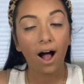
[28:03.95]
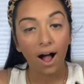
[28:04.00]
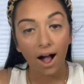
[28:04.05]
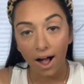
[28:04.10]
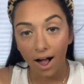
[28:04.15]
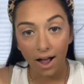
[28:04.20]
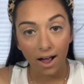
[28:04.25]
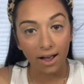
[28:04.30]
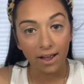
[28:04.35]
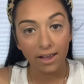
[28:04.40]

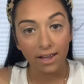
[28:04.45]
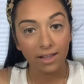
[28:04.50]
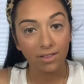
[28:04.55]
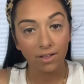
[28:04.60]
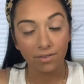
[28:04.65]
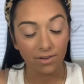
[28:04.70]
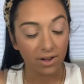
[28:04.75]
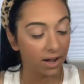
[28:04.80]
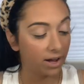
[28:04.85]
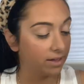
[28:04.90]
I love
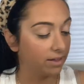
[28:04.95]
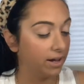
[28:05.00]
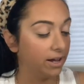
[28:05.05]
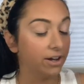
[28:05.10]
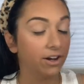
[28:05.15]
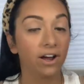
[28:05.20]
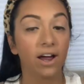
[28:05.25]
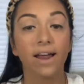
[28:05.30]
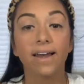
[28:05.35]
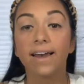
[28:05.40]

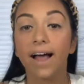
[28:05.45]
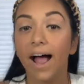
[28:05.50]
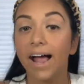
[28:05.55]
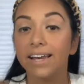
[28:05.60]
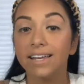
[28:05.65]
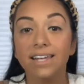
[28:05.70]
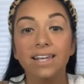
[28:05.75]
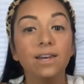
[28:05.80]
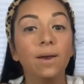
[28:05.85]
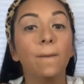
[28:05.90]
highlighter and I
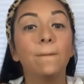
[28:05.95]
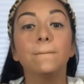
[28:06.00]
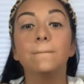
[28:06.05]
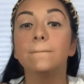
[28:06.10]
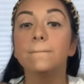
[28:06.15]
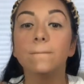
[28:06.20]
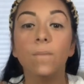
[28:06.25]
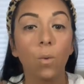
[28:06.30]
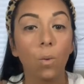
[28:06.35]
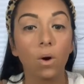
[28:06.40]
need
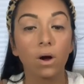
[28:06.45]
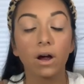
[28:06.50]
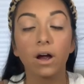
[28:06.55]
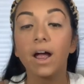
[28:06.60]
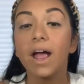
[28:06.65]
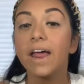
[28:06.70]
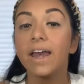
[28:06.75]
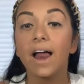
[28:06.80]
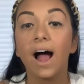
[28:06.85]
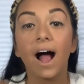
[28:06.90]
more
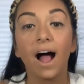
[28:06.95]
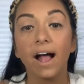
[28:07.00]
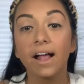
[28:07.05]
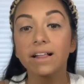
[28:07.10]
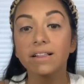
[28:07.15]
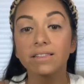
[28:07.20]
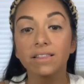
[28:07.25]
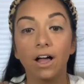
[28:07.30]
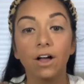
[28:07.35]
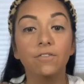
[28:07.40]
and I
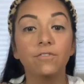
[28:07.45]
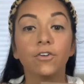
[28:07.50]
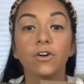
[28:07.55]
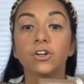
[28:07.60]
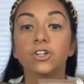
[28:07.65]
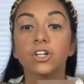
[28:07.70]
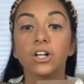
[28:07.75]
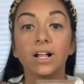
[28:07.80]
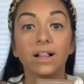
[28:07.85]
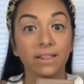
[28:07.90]
love
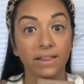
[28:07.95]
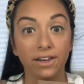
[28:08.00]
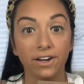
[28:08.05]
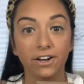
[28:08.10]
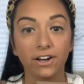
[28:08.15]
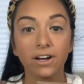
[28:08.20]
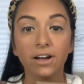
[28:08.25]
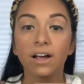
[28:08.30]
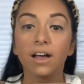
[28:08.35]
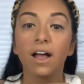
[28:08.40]

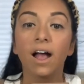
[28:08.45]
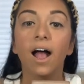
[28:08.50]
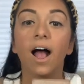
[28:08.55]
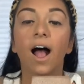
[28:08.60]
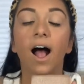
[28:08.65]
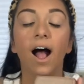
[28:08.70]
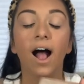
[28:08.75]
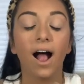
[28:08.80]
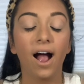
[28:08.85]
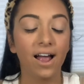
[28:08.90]
glitter.
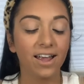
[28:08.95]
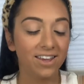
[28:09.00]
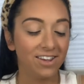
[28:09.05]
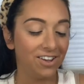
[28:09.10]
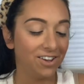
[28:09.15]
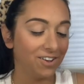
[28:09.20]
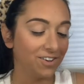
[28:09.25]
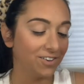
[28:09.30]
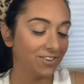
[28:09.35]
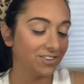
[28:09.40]
I
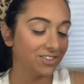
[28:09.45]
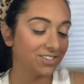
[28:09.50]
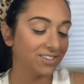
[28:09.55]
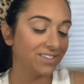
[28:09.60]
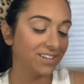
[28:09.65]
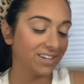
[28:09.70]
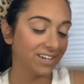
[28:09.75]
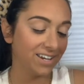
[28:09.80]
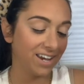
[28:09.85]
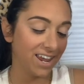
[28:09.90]
use the
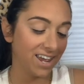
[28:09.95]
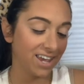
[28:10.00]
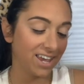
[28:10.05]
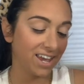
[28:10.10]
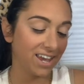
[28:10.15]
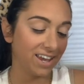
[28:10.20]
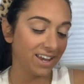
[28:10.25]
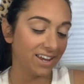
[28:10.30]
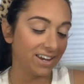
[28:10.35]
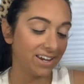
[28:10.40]

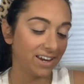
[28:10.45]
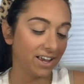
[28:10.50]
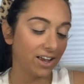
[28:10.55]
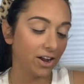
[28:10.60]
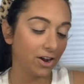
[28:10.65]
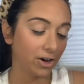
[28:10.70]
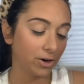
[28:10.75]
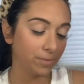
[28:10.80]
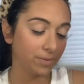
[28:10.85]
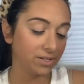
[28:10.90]
Naked
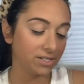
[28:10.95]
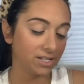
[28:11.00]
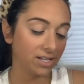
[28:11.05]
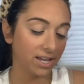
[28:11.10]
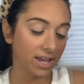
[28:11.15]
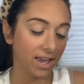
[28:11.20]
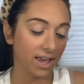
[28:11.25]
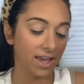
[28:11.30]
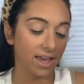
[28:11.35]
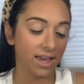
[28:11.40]
Urban
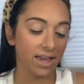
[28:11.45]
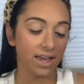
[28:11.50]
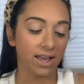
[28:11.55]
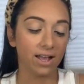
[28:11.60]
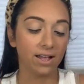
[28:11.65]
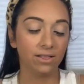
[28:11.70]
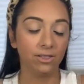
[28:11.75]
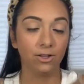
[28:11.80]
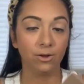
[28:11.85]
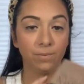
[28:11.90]
Decay
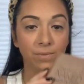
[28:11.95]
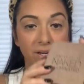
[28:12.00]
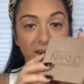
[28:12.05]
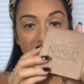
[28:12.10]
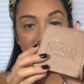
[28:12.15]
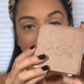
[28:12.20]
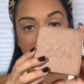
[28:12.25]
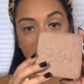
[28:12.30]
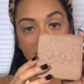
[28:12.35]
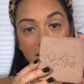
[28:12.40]

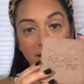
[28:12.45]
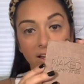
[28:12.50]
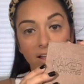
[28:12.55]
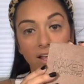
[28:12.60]
Illuminated